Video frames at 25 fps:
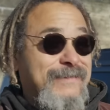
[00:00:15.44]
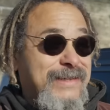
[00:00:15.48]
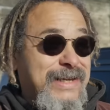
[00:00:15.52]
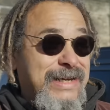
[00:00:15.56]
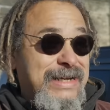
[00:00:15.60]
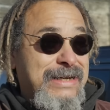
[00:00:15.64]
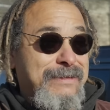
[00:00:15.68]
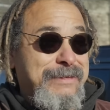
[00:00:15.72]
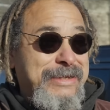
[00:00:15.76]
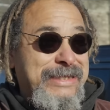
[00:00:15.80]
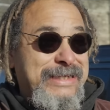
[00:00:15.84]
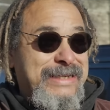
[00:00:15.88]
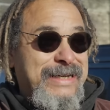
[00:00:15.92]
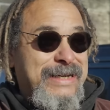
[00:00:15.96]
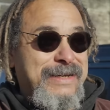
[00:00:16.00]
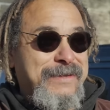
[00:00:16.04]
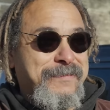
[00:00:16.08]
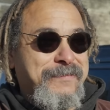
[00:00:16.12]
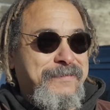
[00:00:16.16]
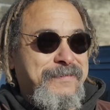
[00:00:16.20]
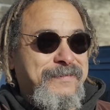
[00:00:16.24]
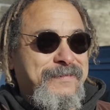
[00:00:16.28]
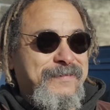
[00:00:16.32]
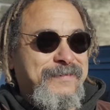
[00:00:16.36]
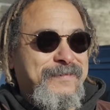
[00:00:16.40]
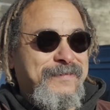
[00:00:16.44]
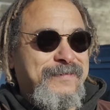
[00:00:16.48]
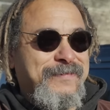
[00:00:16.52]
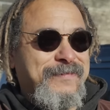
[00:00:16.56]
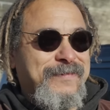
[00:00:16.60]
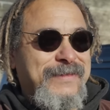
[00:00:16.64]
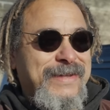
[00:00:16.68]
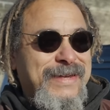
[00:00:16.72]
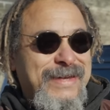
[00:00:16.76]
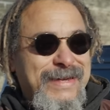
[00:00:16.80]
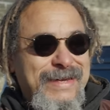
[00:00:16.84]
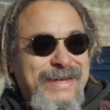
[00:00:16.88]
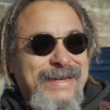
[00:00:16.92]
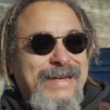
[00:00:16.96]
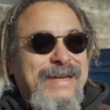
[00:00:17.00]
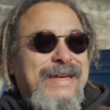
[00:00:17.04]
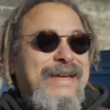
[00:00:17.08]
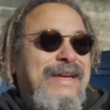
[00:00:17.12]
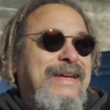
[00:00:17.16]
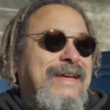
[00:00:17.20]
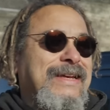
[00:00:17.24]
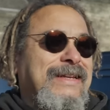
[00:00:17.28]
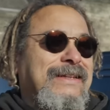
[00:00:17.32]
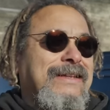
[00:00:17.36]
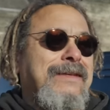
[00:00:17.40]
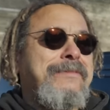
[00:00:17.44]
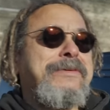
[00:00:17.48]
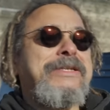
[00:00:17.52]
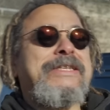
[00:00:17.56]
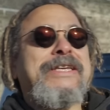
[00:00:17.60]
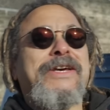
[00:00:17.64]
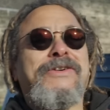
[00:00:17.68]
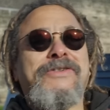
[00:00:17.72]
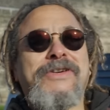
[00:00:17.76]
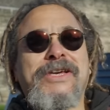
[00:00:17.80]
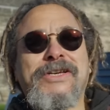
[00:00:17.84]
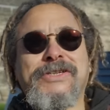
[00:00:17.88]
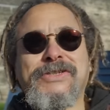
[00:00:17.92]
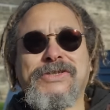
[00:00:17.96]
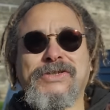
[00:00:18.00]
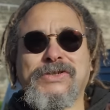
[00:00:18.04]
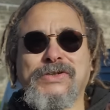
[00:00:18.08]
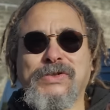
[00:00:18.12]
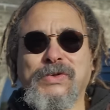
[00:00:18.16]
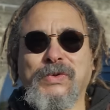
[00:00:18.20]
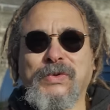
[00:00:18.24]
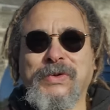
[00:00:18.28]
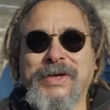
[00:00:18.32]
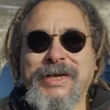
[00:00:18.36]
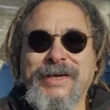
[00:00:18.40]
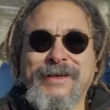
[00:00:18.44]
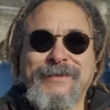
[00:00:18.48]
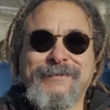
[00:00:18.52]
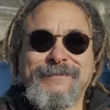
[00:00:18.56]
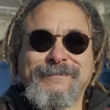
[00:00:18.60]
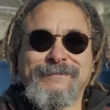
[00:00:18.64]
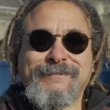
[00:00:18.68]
In the meantime, let me tell you a story.